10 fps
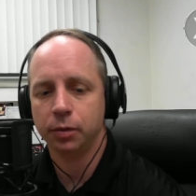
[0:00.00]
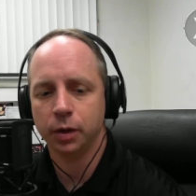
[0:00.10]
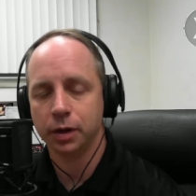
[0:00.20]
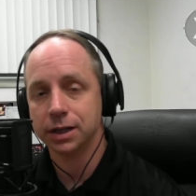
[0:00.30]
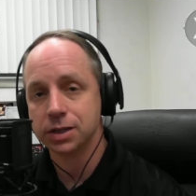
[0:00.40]
know
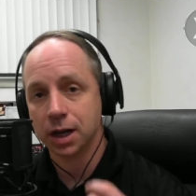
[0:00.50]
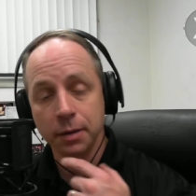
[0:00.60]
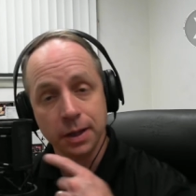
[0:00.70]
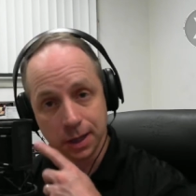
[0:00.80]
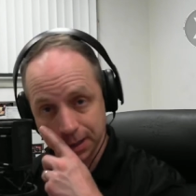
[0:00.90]
not to come
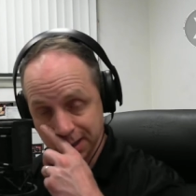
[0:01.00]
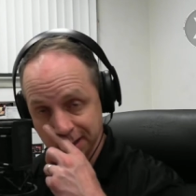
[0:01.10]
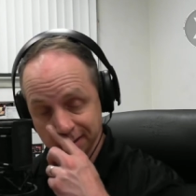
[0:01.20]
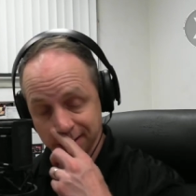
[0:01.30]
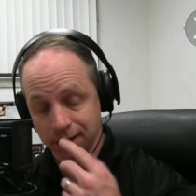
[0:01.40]
in, you know,
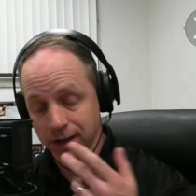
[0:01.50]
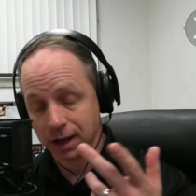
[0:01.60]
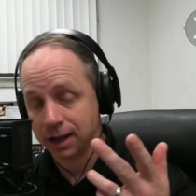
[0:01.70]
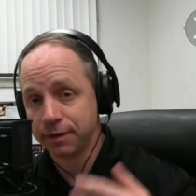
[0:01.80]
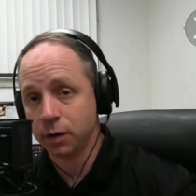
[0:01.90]
on, on
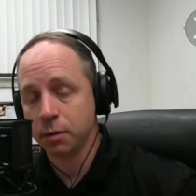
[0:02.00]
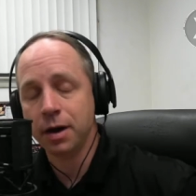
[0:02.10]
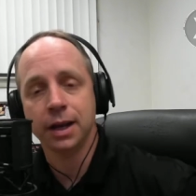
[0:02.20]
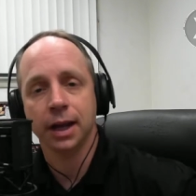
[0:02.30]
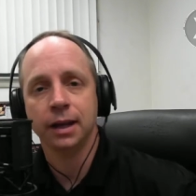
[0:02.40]
the following
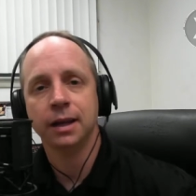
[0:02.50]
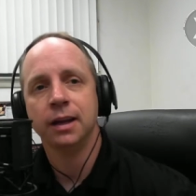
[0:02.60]
Monday.